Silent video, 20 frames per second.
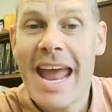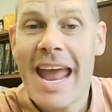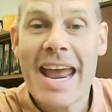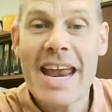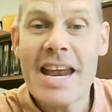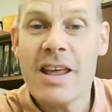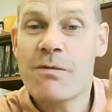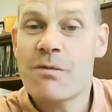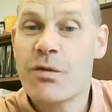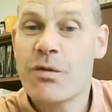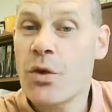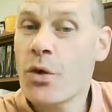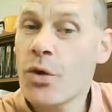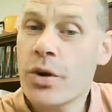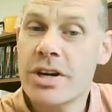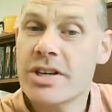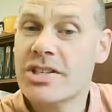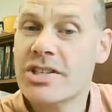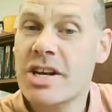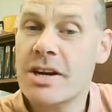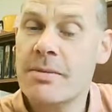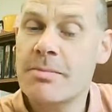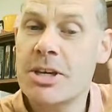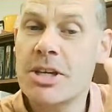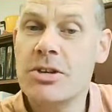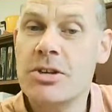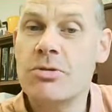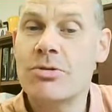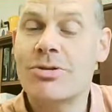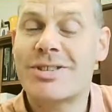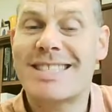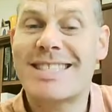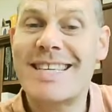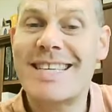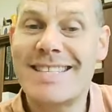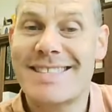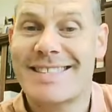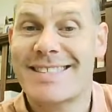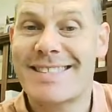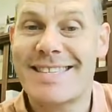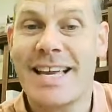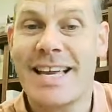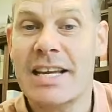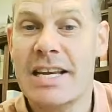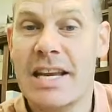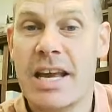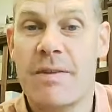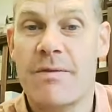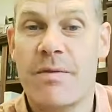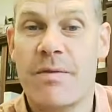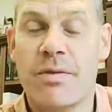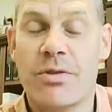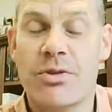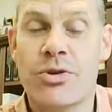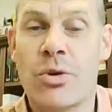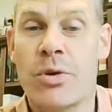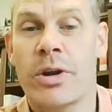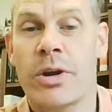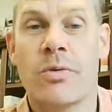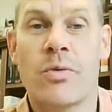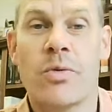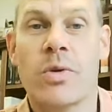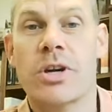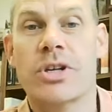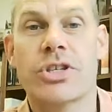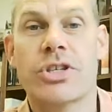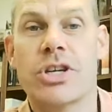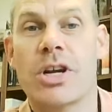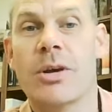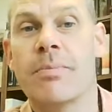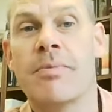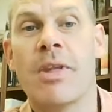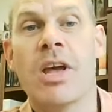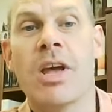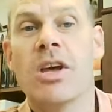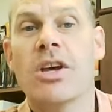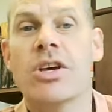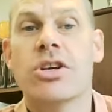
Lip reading: 84 is going to be used this Sunday during worship,